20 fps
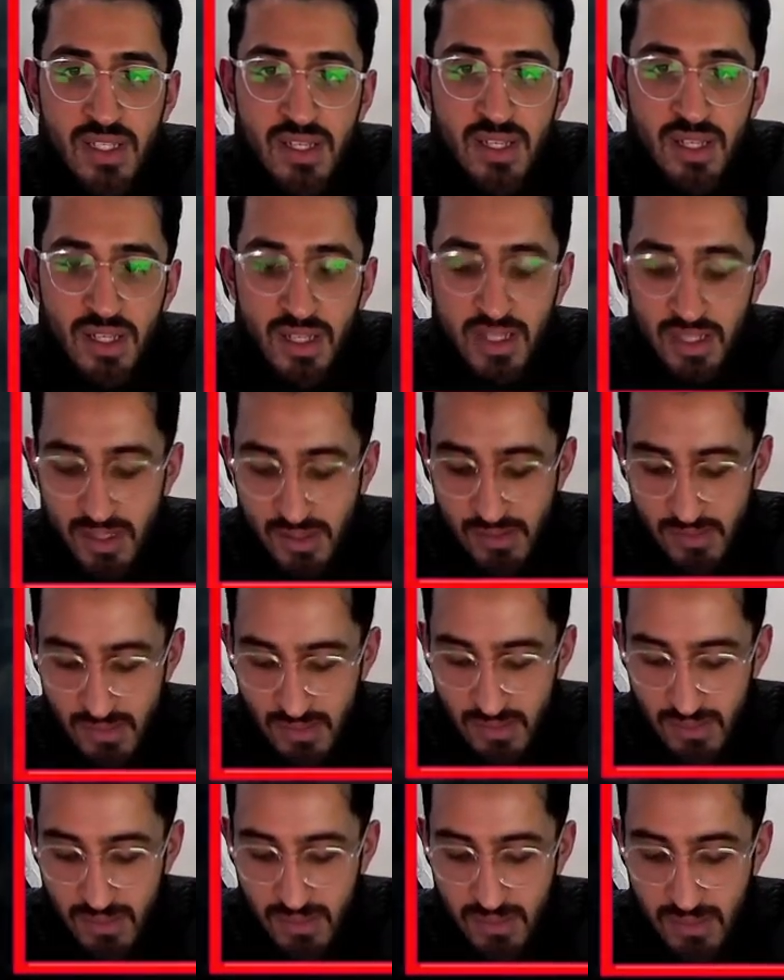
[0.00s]
Um,
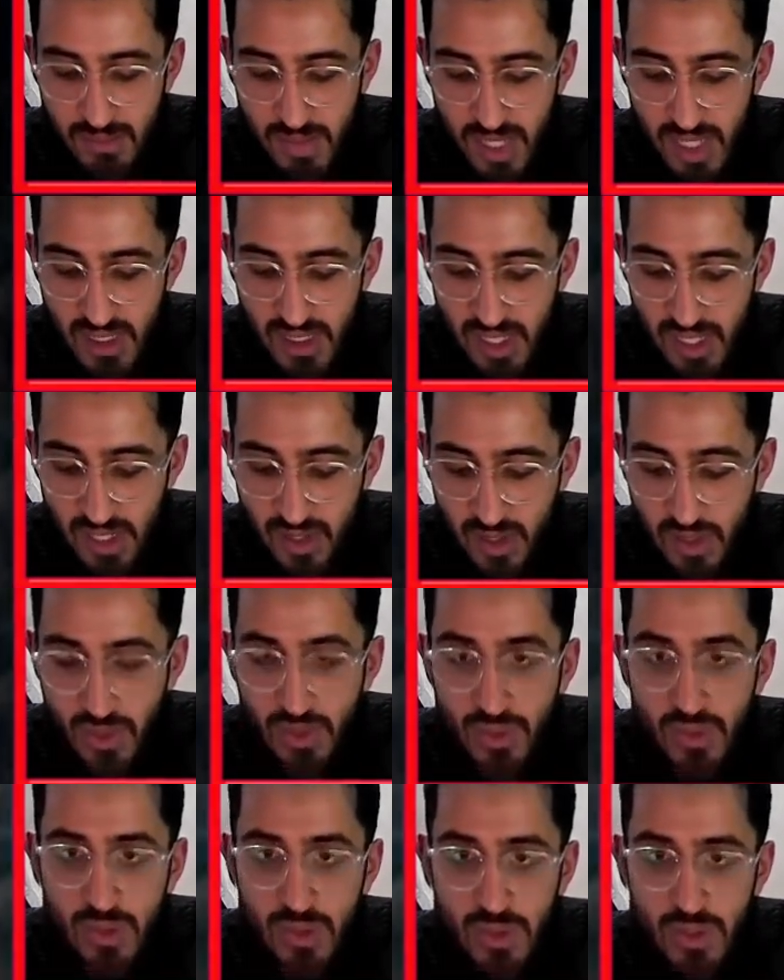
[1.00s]
that's kind of
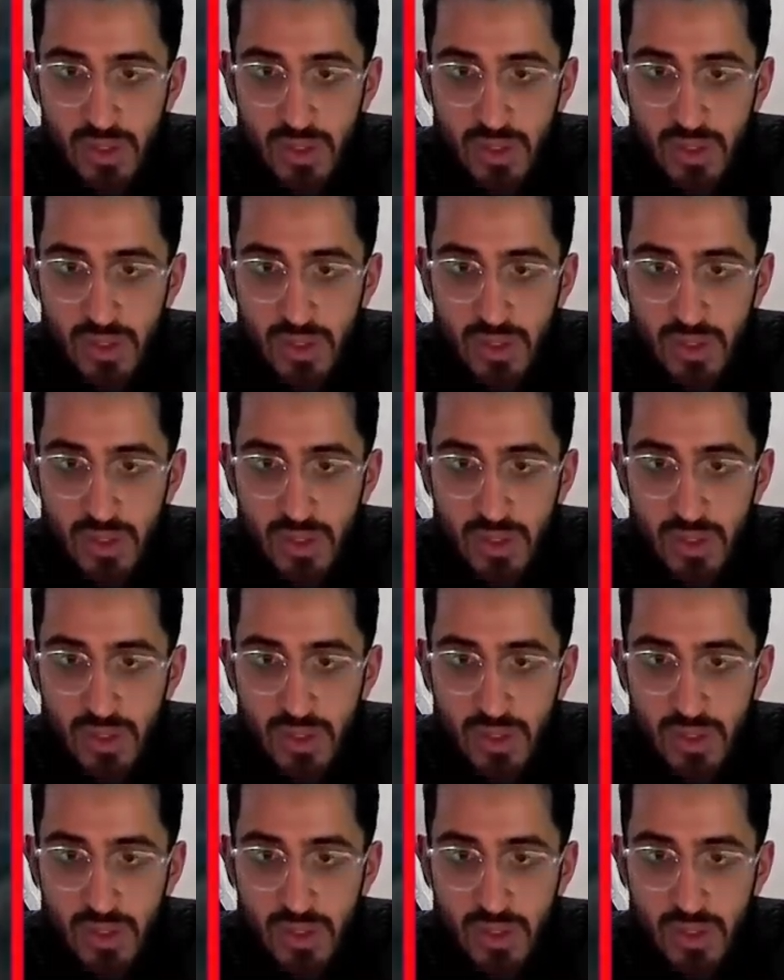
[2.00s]
cool.